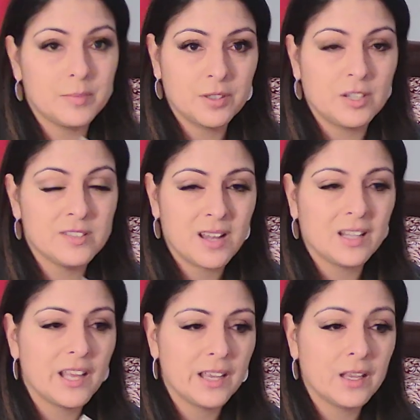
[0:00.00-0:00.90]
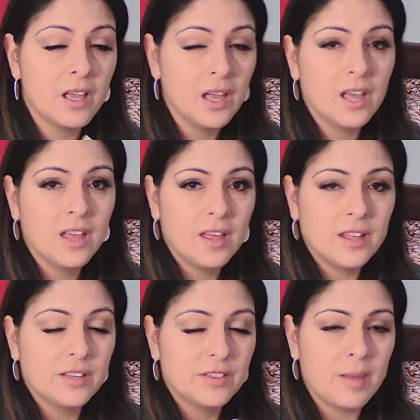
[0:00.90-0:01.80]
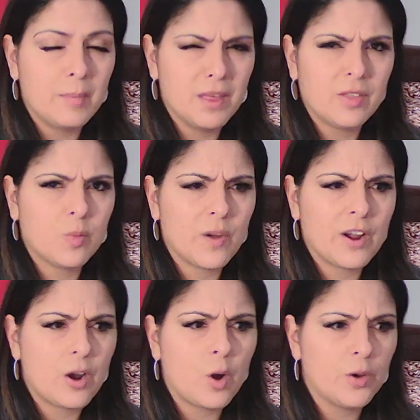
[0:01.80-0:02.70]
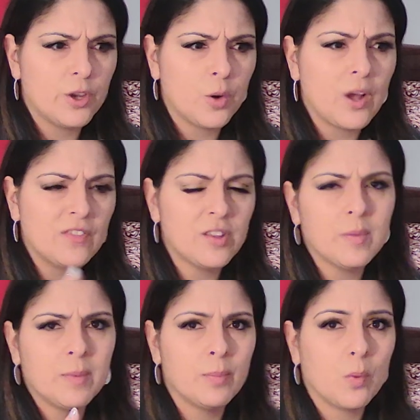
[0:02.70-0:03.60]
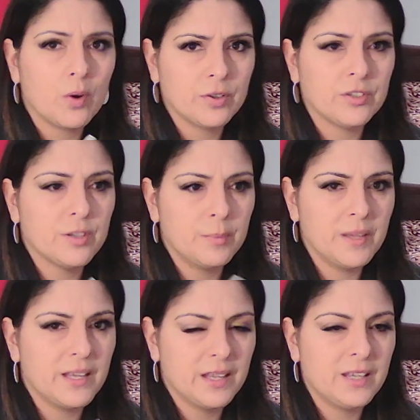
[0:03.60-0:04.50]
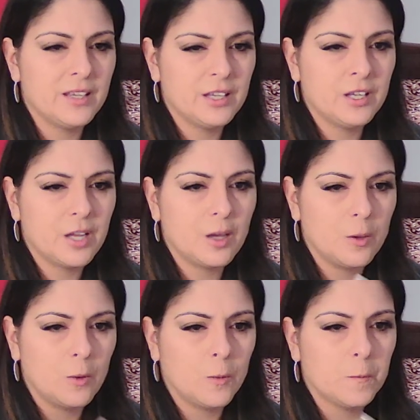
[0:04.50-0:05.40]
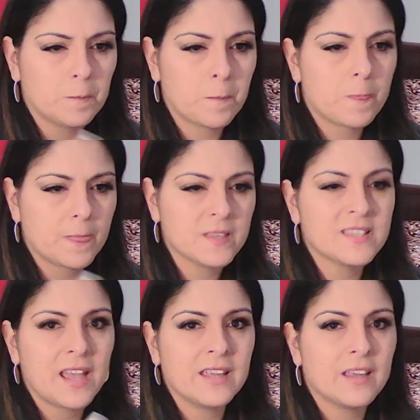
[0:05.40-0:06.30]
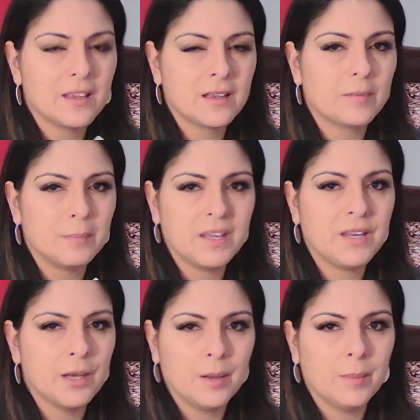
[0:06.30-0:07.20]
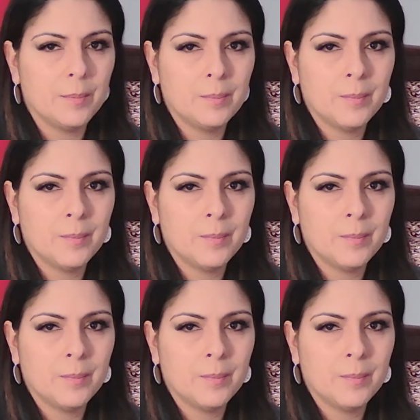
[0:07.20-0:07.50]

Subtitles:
It's not like the myth where, oh, you have to be born to be, you know, psychic, medium,